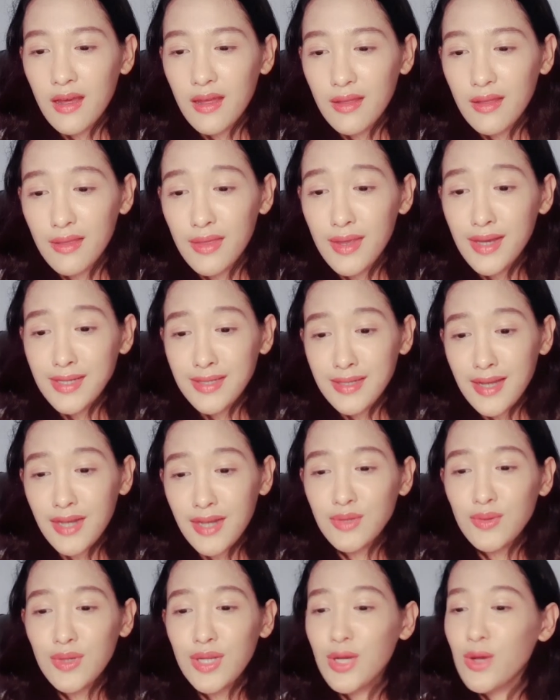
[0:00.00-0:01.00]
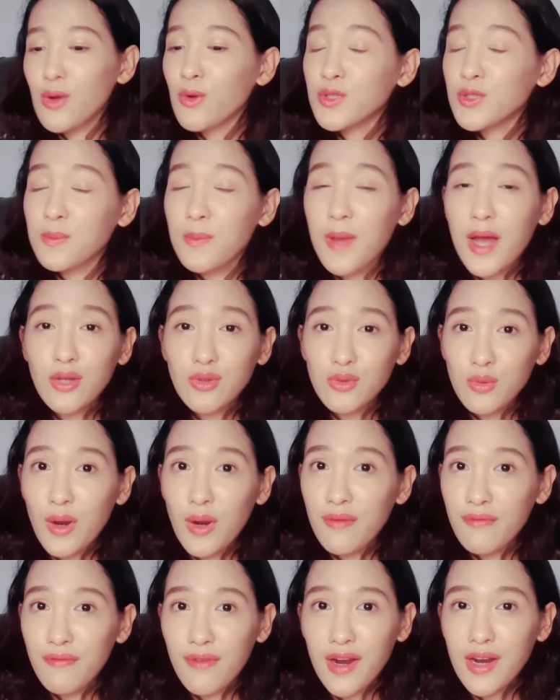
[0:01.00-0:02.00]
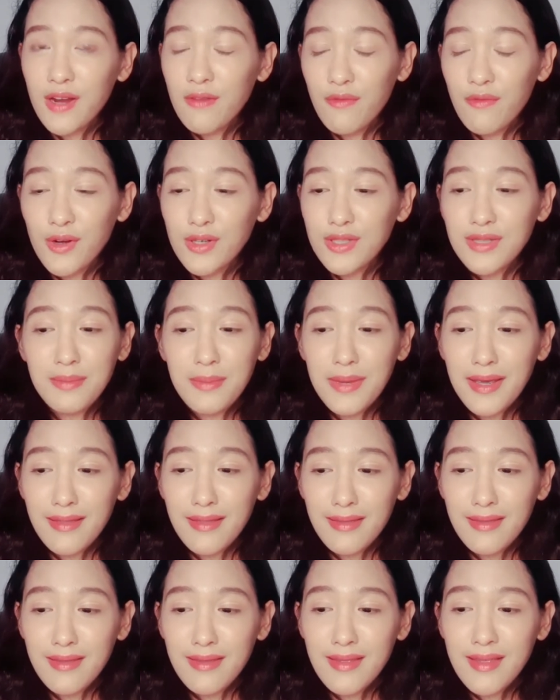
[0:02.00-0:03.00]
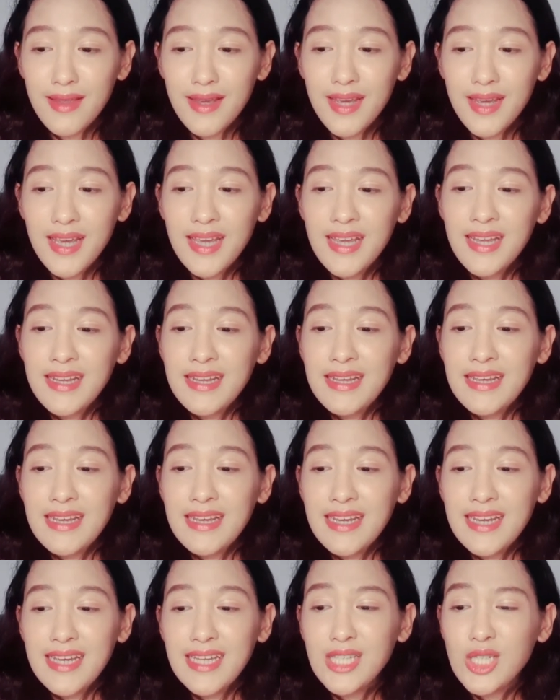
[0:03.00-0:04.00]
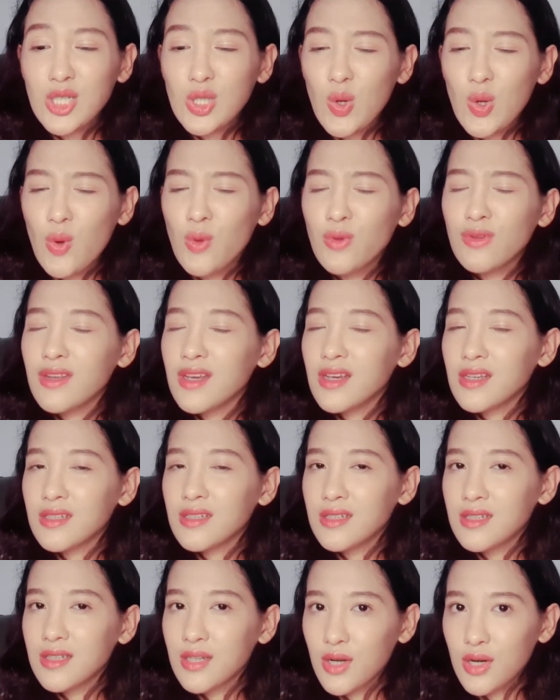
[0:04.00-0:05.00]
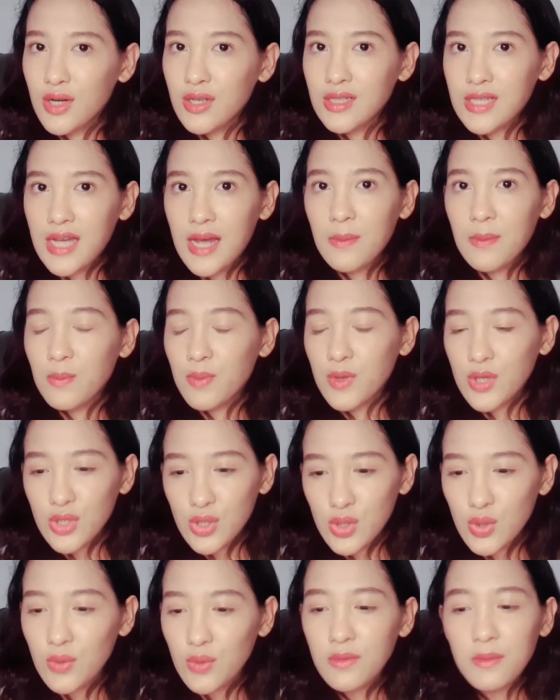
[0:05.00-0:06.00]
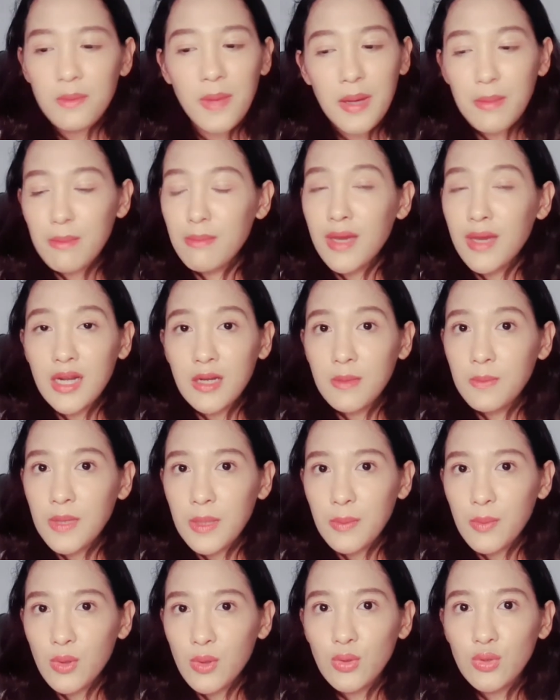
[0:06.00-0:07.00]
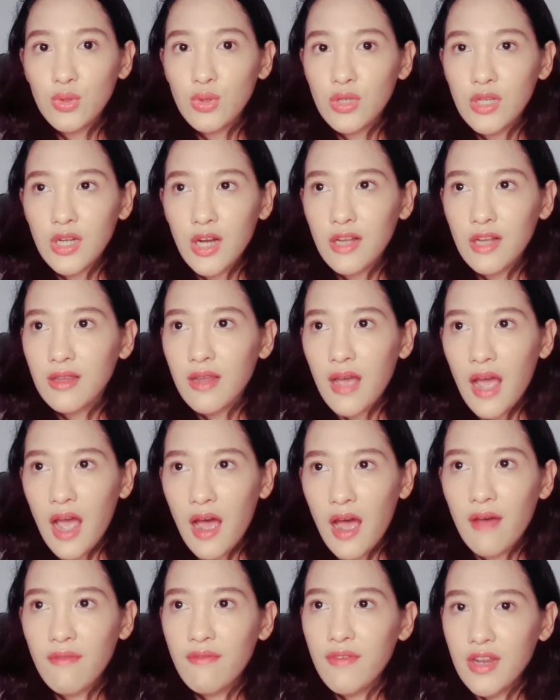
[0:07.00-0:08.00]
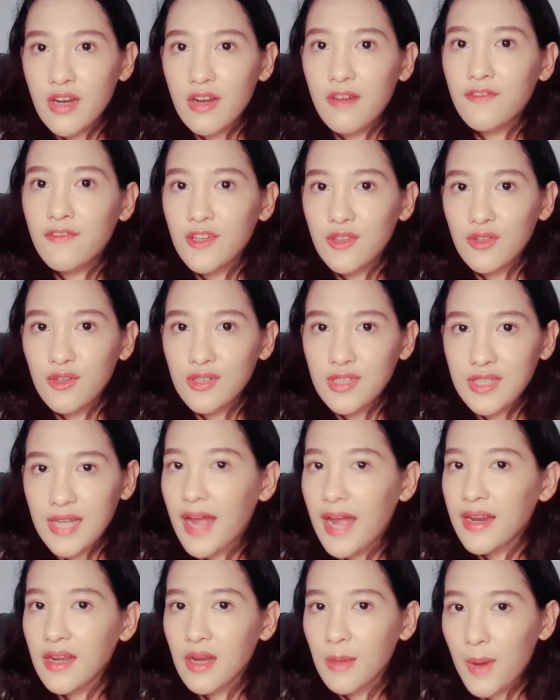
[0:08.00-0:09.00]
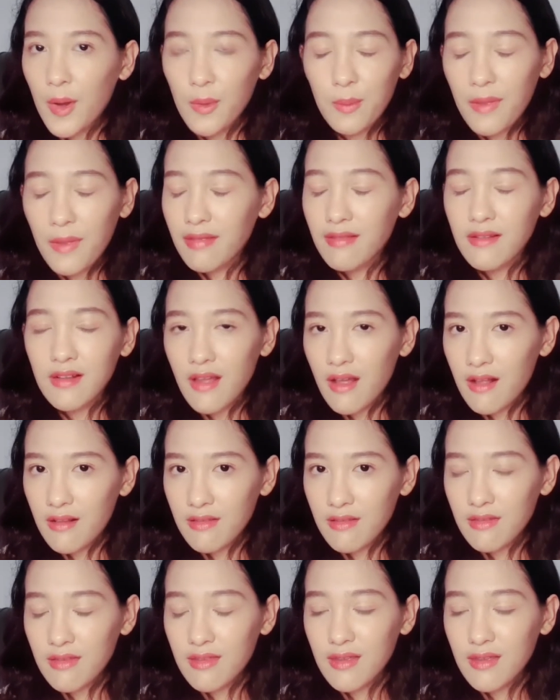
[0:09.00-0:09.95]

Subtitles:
This actually goes back to our very first myth. It's only a stereotype pursued by many people who do not have enough understanding about mental health.